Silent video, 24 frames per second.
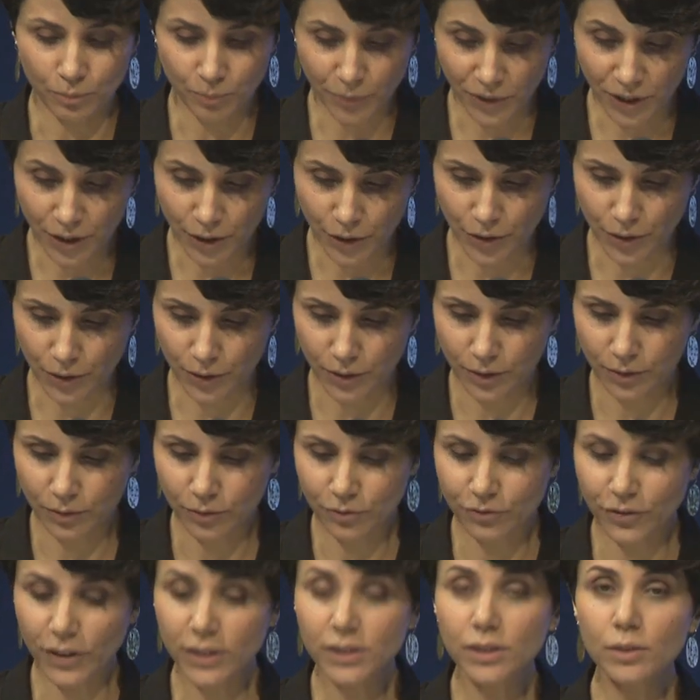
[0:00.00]
period.
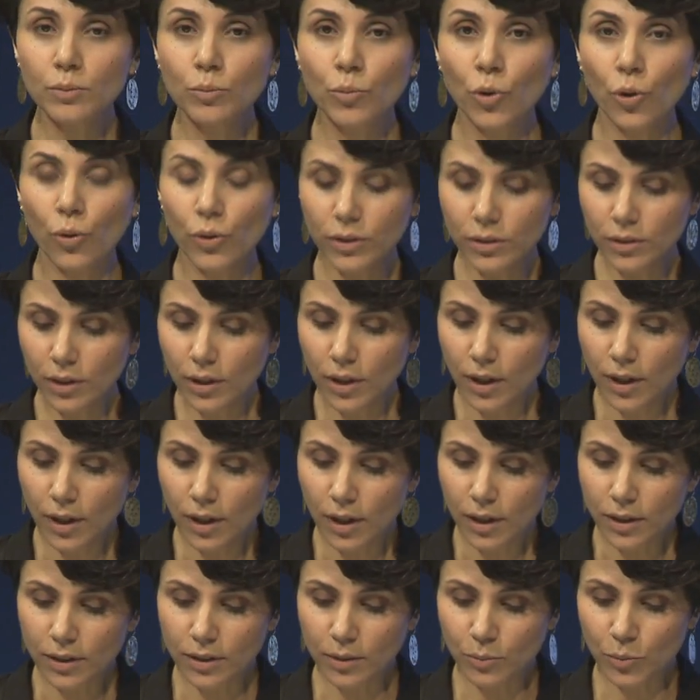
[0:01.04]
Furthermore,
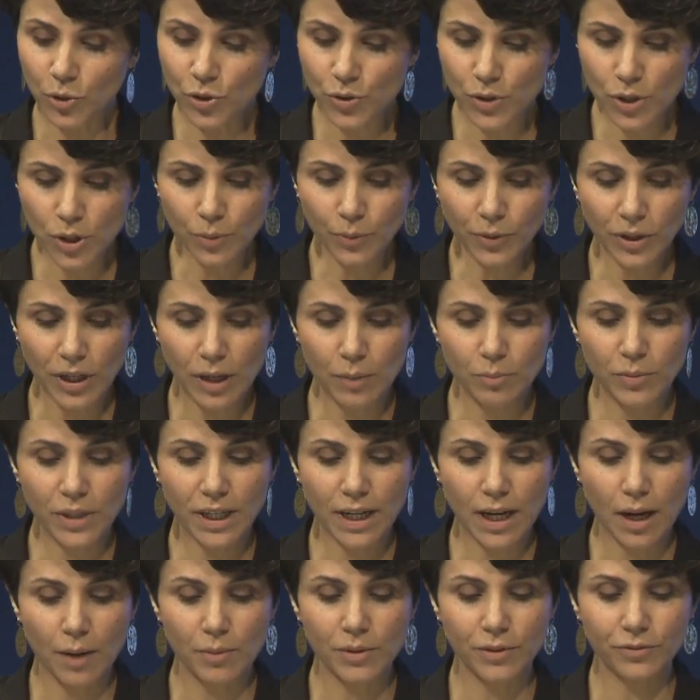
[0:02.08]
the museum can
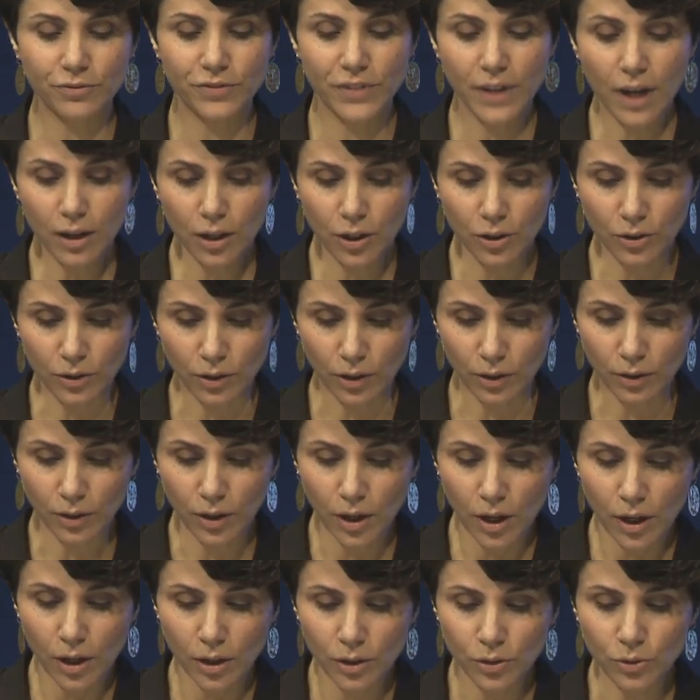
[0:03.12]
become a vehicle
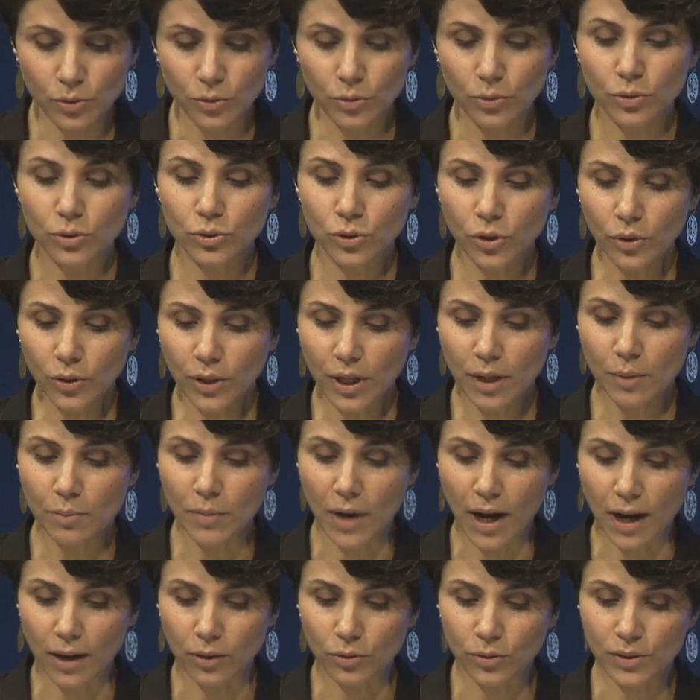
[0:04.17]
to talk
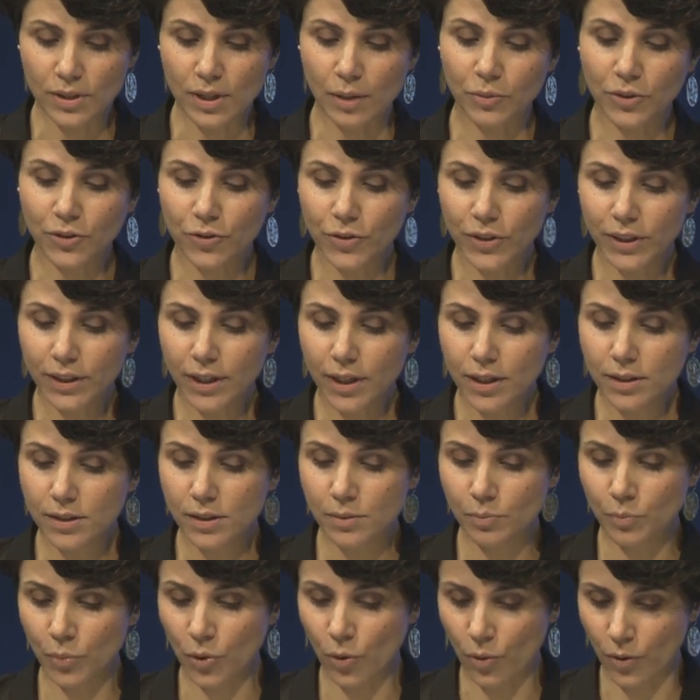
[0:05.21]
about some
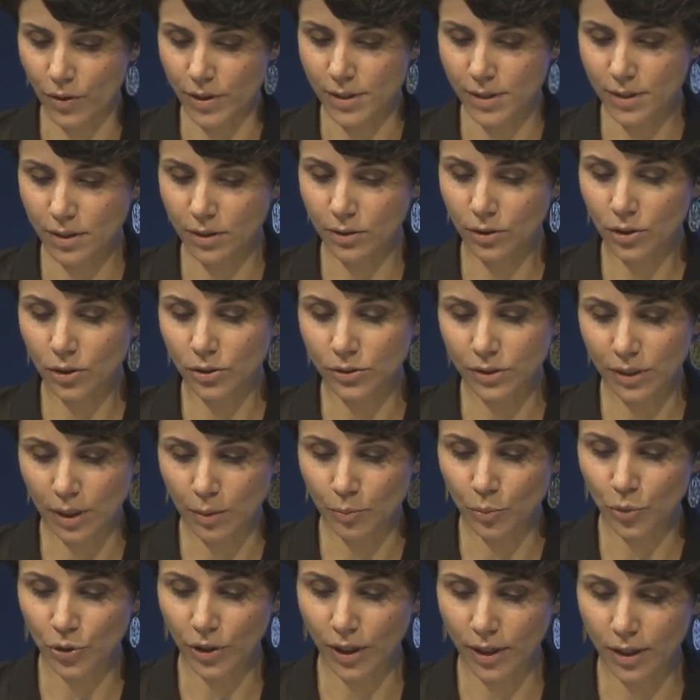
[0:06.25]
critics points in
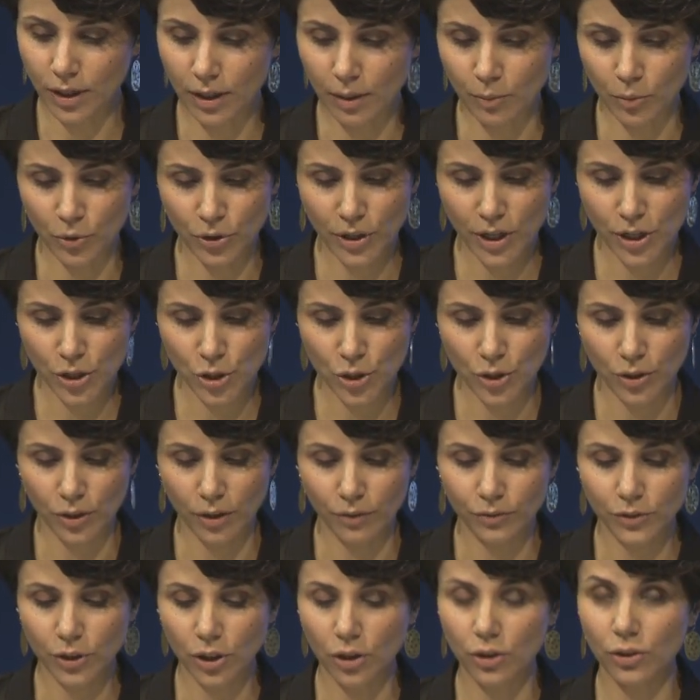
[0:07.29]
contemporary elaboration
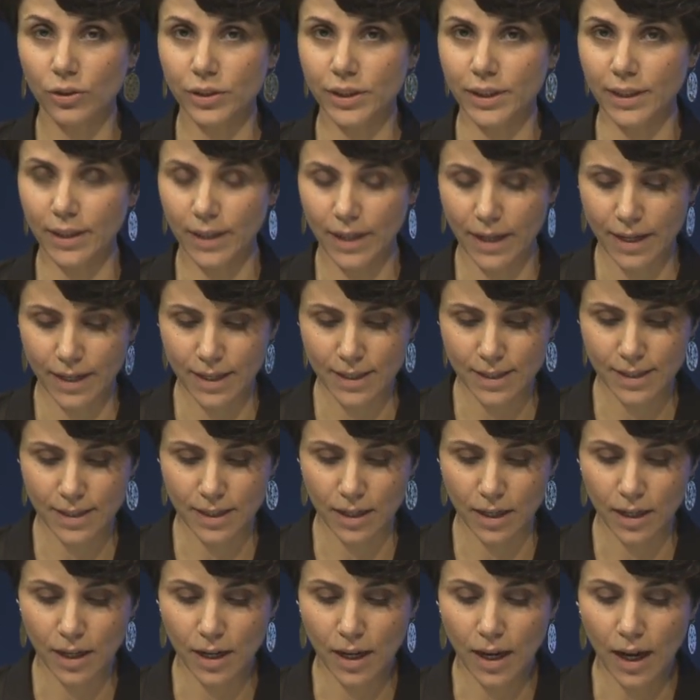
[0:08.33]
of the colonial legacy,